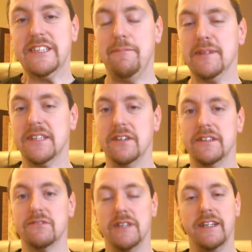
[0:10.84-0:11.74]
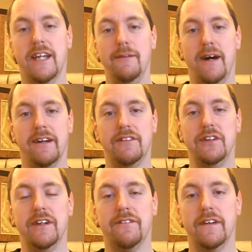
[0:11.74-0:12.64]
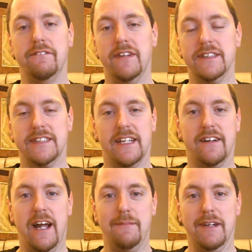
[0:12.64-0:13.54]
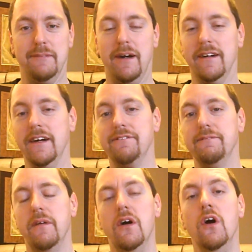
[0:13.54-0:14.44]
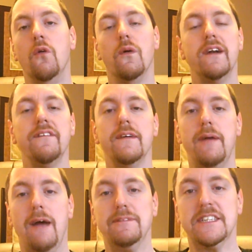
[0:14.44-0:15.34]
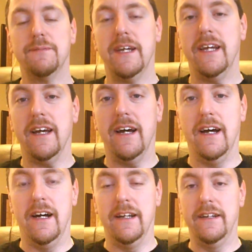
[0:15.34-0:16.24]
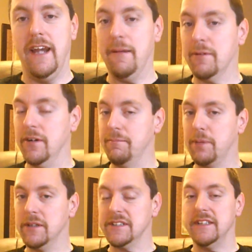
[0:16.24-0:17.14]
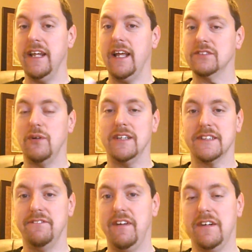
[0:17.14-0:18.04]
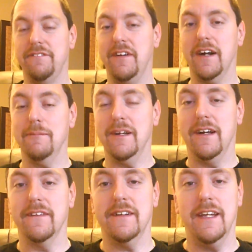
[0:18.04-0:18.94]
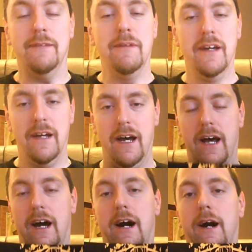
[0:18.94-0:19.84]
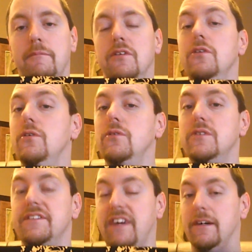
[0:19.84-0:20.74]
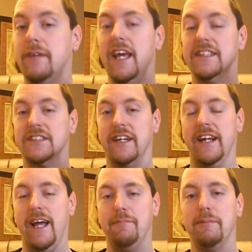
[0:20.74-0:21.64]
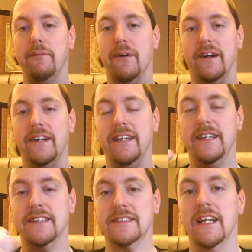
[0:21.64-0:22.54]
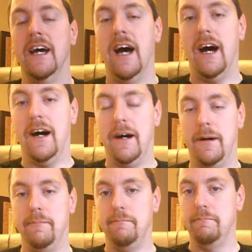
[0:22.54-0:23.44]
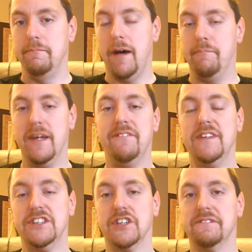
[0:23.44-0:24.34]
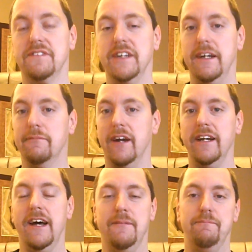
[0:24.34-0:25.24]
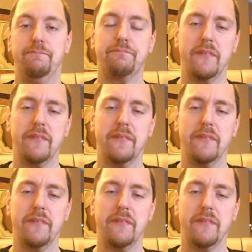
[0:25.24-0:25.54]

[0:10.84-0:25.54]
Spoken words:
week's episode really came out of two different events that are happening in my life. One of them happens to be a neighborhood person as well as a fellow fireman on the team who developed cancer, and I happen to be wearing his a benefit shirt for him right now.